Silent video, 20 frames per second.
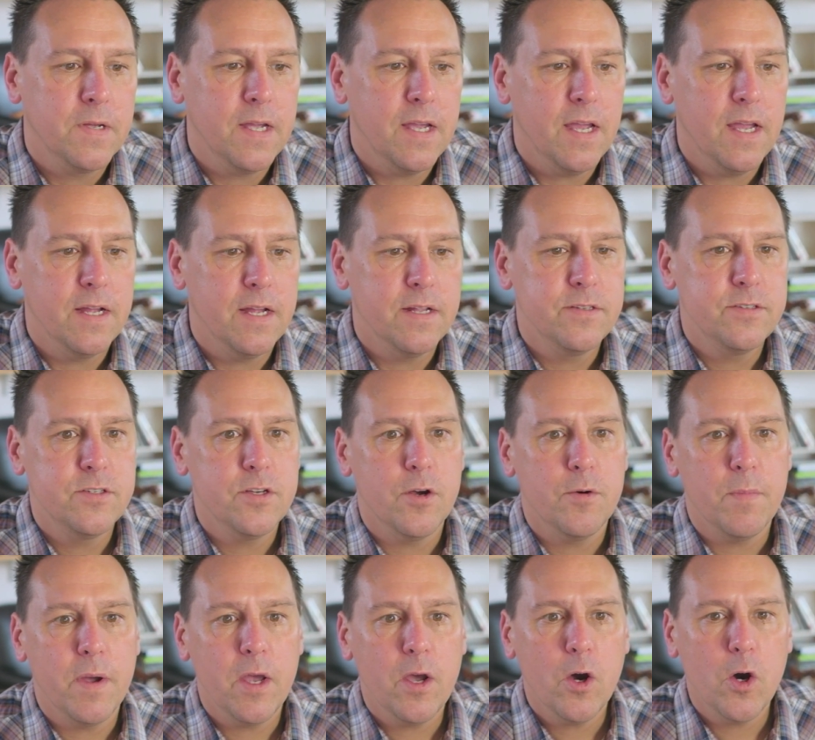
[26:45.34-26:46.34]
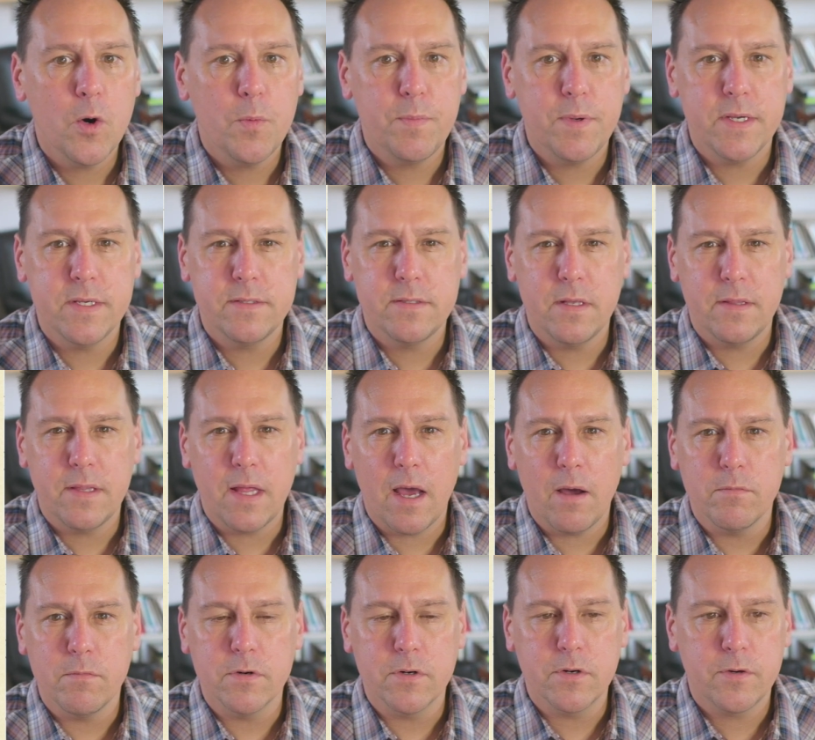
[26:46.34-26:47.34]
And so my hope is that
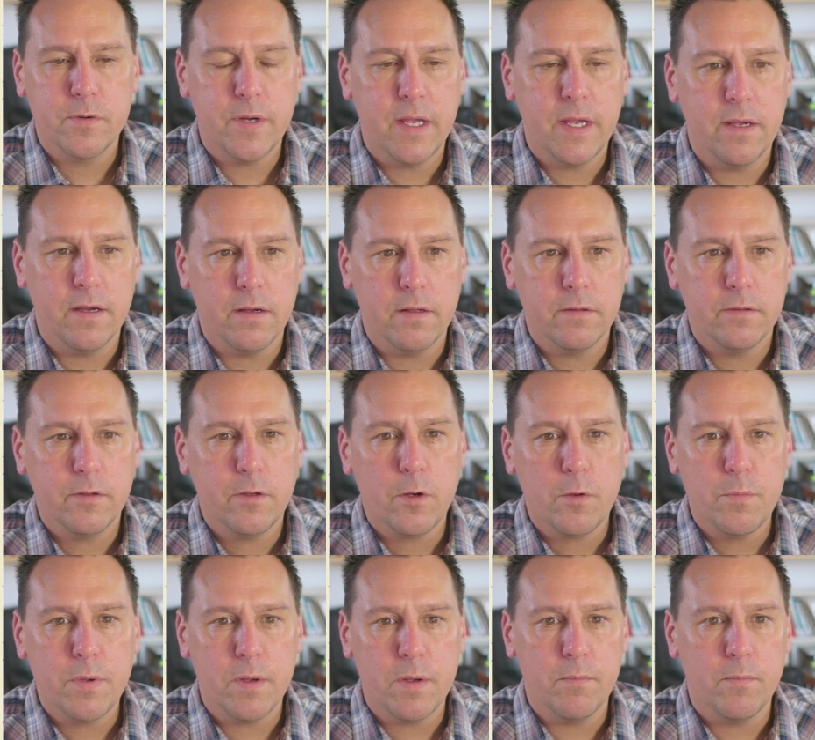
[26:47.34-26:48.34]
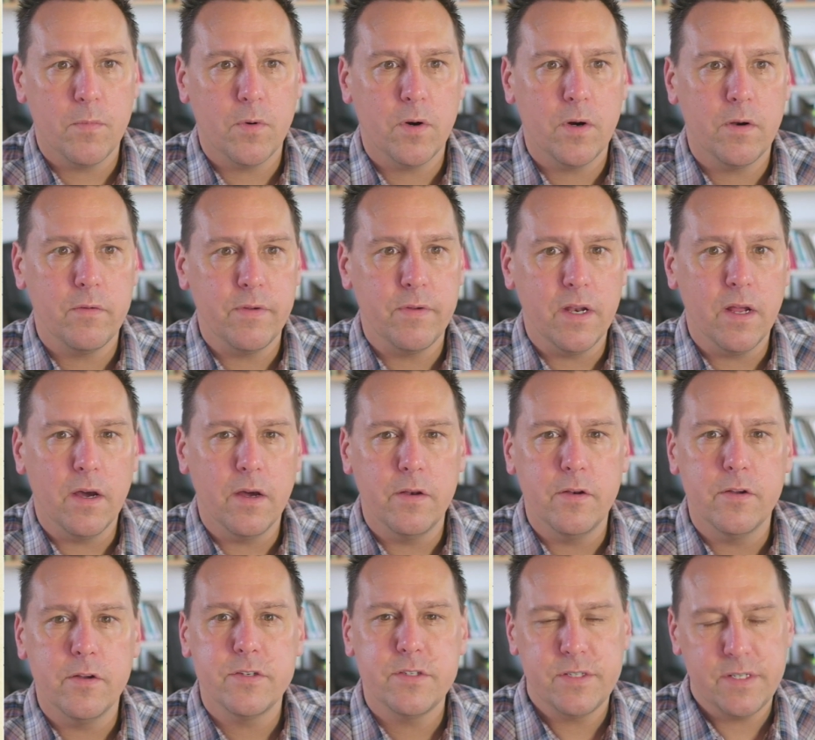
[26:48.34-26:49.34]
that will create a little bit more of an
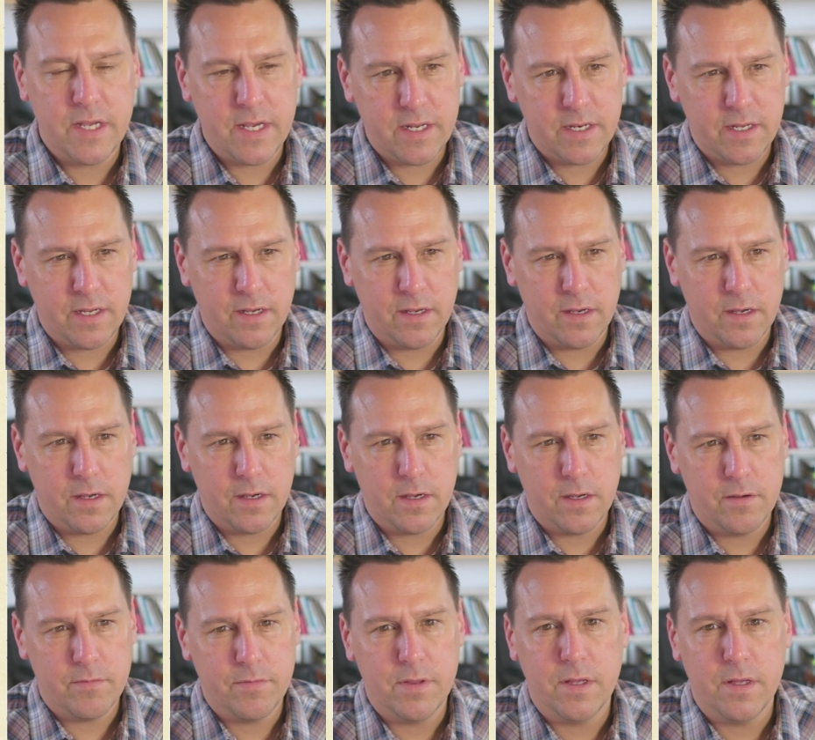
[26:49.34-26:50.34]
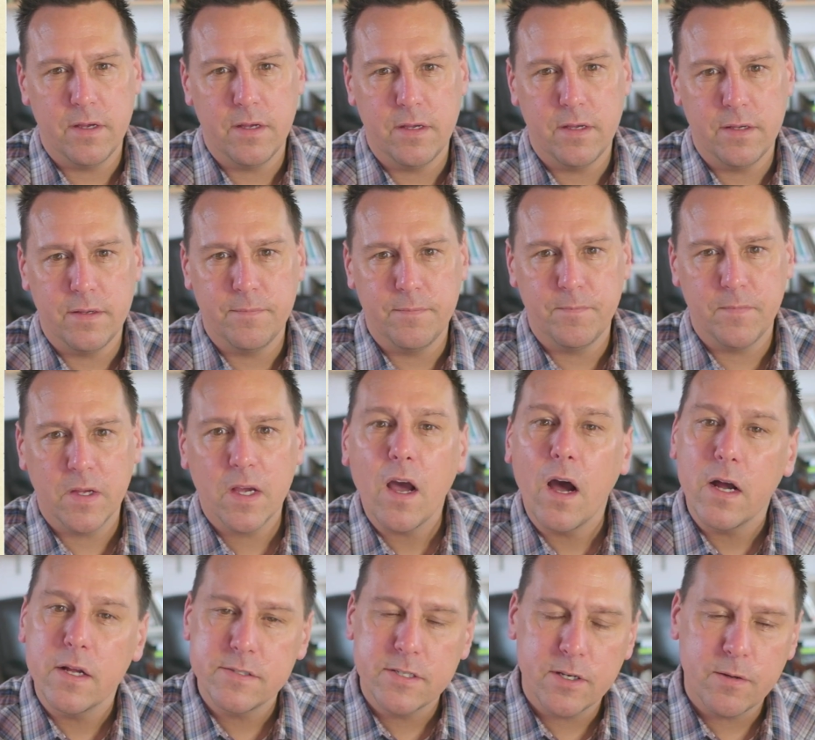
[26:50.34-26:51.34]
understanding of the
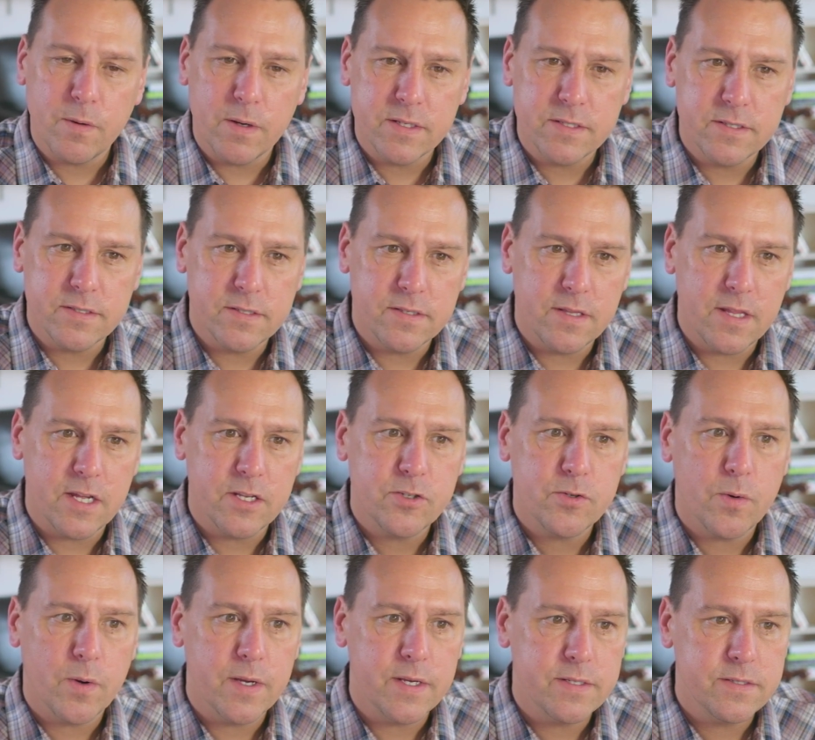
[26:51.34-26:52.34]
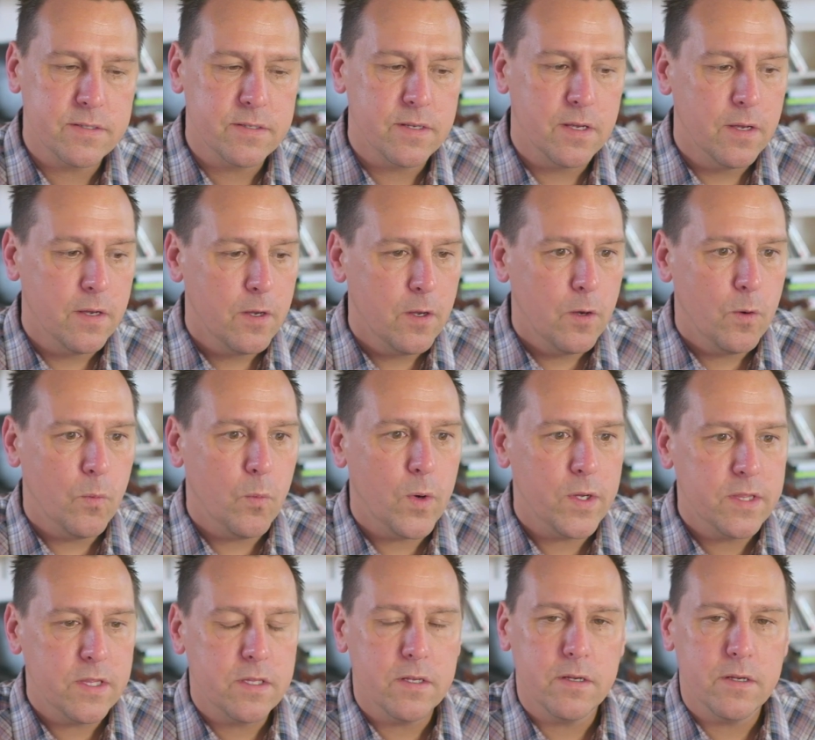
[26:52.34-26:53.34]
consequences of that choice,
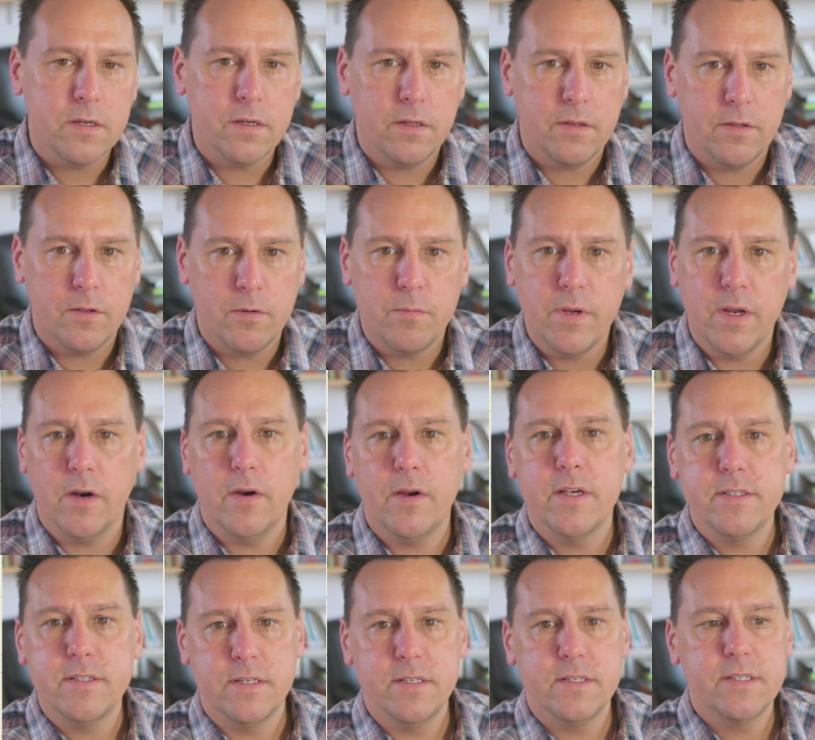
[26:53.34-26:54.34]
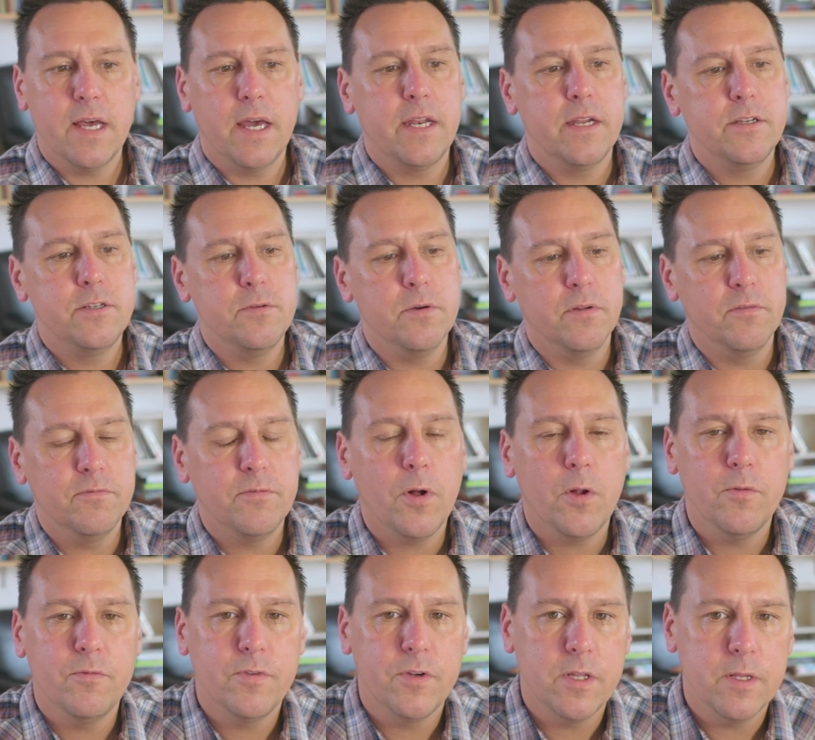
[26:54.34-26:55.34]
what the reader has decided to
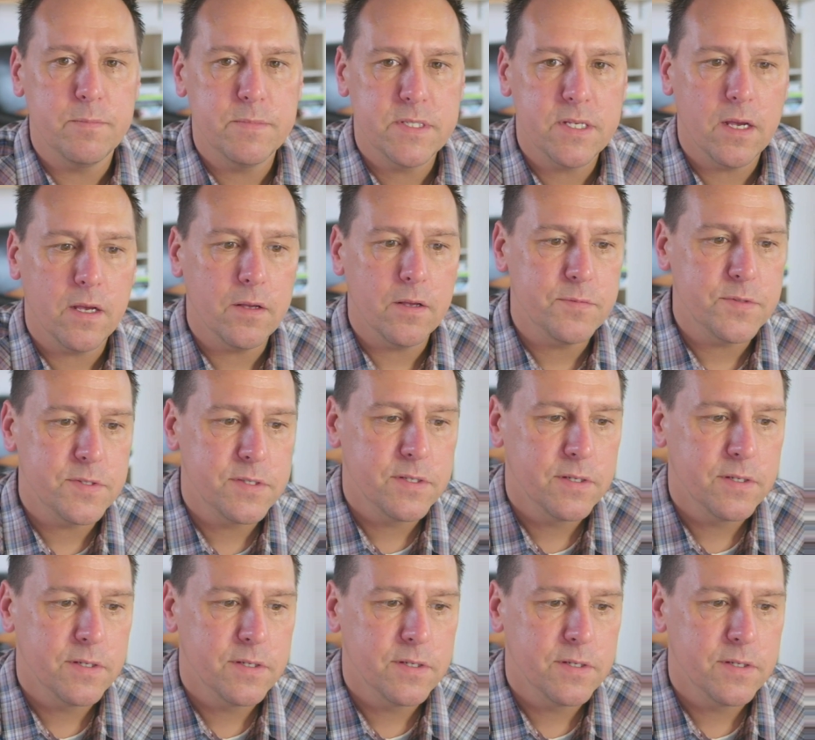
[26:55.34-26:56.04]
unfold for themselves.